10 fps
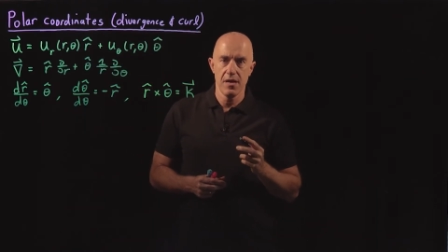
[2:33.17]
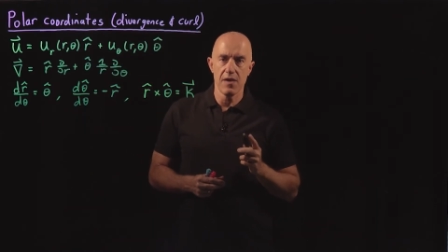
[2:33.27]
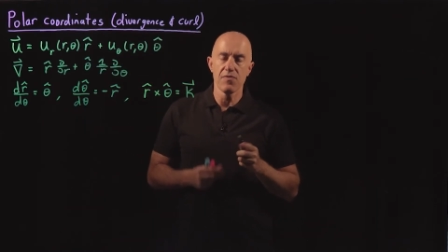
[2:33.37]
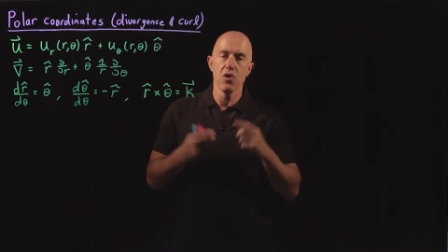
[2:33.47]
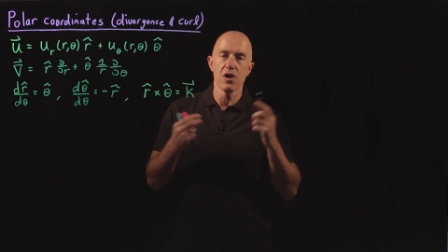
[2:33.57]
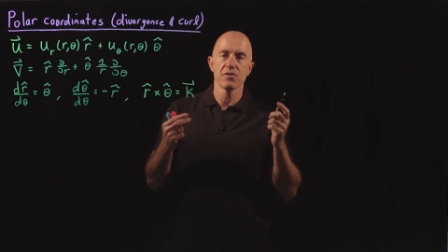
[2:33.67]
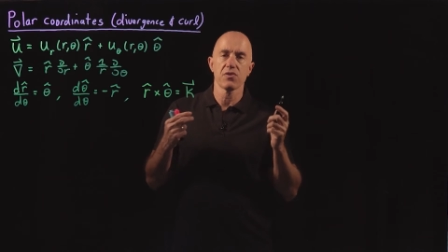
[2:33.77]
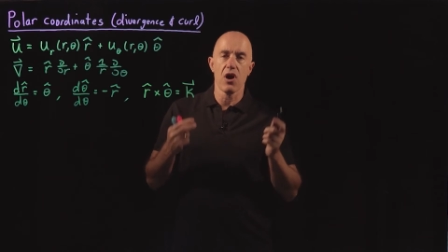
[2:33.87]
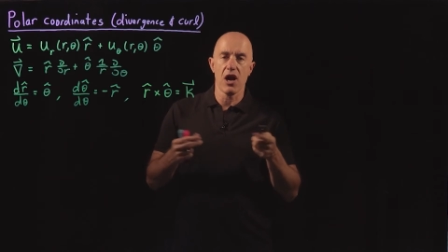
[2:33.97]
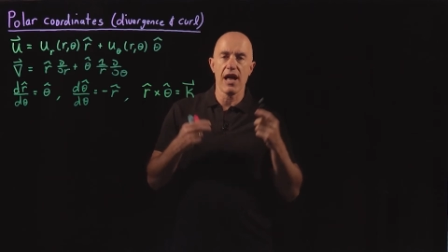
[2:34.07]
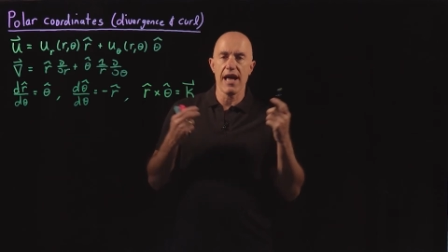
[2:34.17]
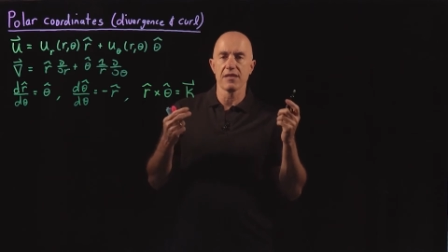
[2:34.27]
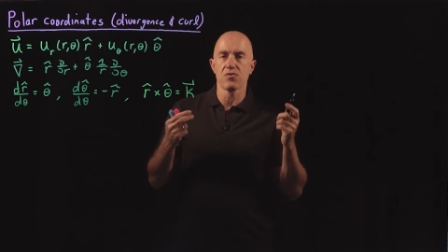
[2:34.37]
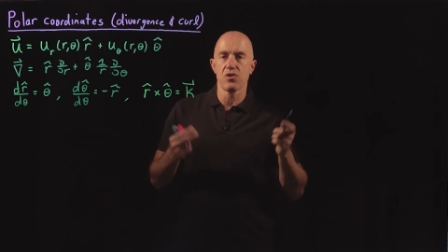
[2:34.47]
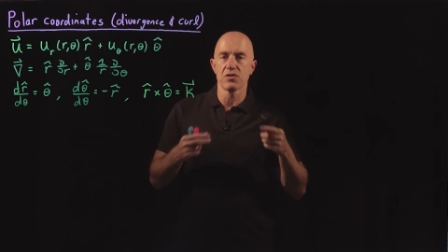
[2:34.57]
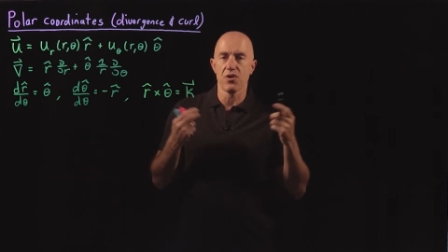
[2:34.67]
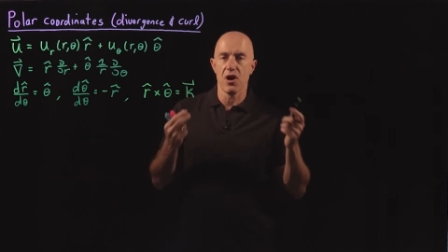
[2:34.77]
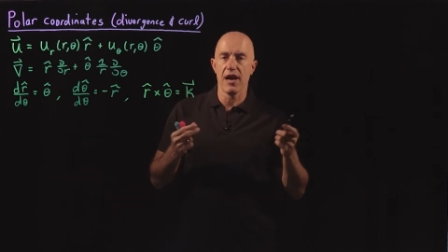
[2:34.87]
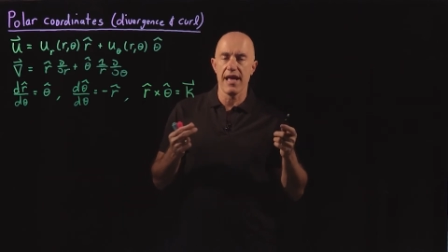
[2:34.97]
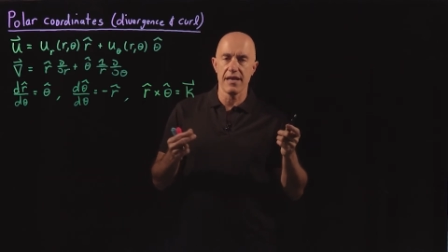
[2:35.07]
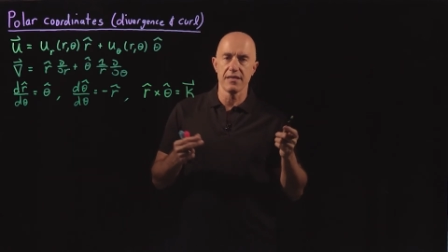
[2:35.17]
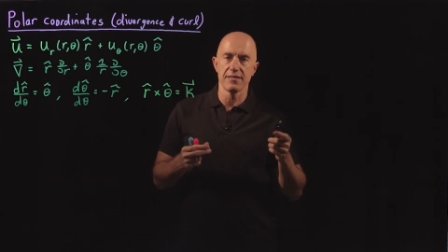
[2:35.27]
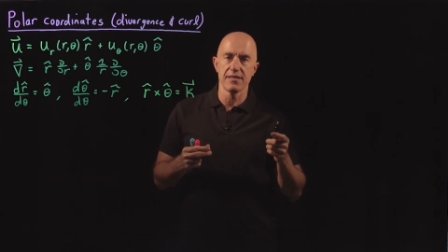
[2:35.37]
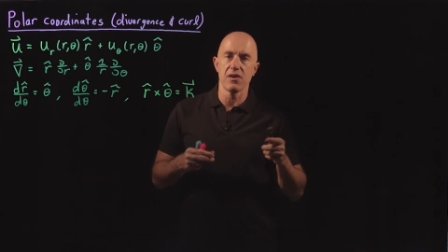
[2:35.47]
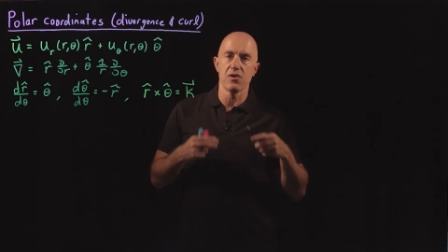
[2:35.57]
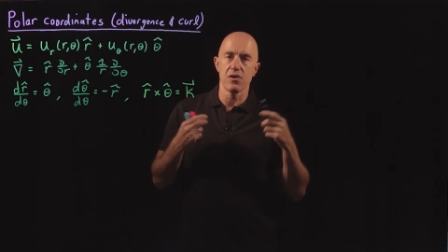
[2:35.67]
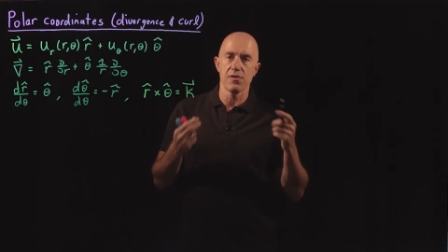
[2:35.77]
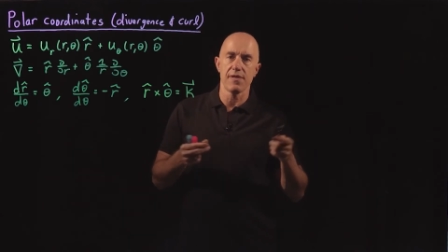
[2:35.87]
Of course, r hat cross r hat is 0.